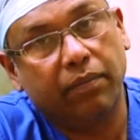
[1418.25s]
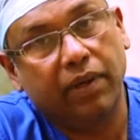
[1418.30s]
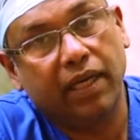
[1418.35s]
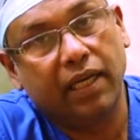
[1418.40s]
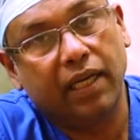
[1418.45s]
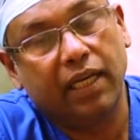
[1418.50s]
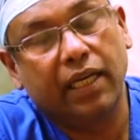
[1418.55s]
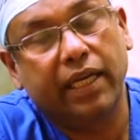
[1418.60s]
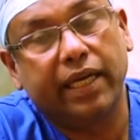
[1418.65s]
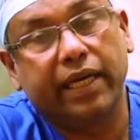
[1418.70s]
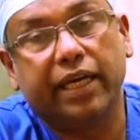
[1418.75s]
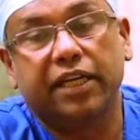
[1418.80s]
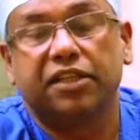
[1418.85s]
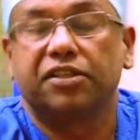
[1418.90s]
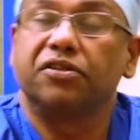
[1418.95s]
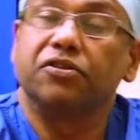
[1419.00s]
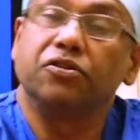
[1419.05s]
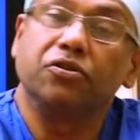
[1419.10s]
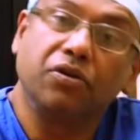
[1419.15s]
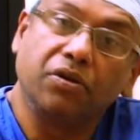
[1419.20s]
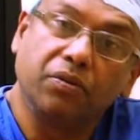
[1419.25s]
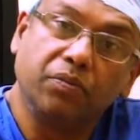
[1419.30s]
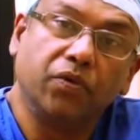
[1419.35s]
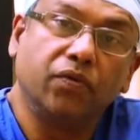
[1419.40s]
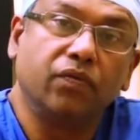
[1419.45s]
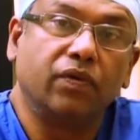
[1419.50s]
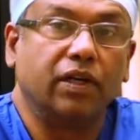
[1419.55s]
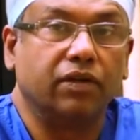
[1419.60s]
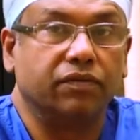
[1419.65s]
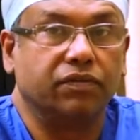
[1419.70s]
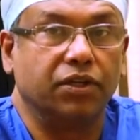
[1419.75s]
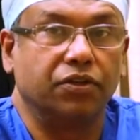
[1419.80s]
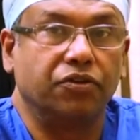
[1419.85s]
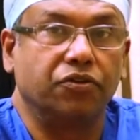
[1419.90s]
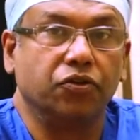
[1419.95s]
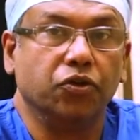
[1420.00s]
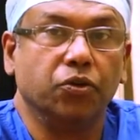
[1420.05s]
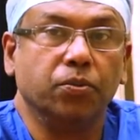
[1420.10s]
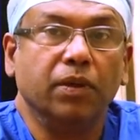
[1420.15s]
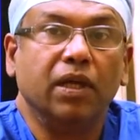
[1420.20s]
be an indication to removal of the
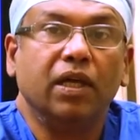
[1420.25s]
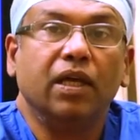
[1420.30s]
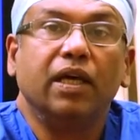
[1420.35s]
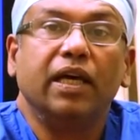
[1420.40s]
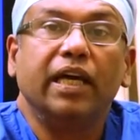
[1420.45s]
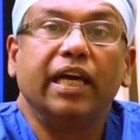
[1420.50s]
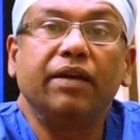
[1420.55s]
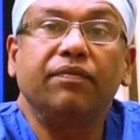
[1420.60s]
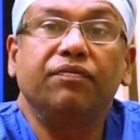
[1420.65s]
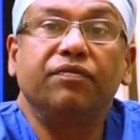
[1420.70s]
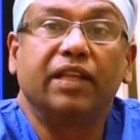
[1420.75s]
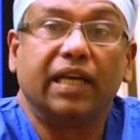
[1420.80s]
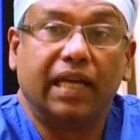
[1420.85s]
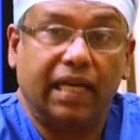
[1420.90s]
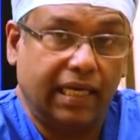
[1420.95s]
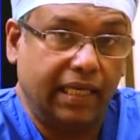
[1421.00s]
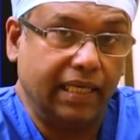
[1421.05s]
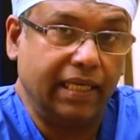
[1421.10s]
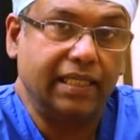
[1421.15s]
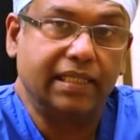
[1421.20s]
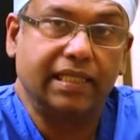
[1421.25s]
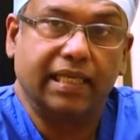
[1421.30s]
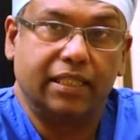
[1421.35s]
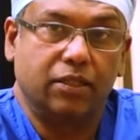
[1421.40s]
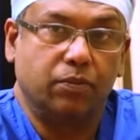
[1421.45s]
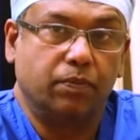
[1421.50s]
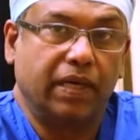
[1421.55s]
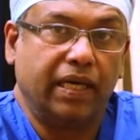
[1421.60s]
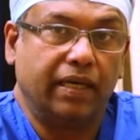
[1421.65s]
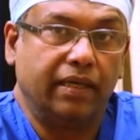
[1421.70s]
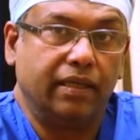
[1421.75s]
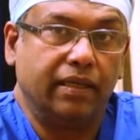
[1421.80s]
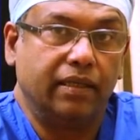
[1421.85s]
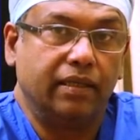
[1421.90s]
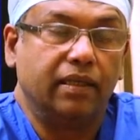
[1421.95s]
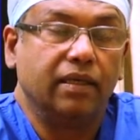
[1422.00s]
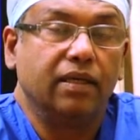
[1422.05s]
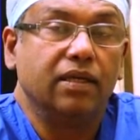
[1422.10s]
tube if the lung is expanded.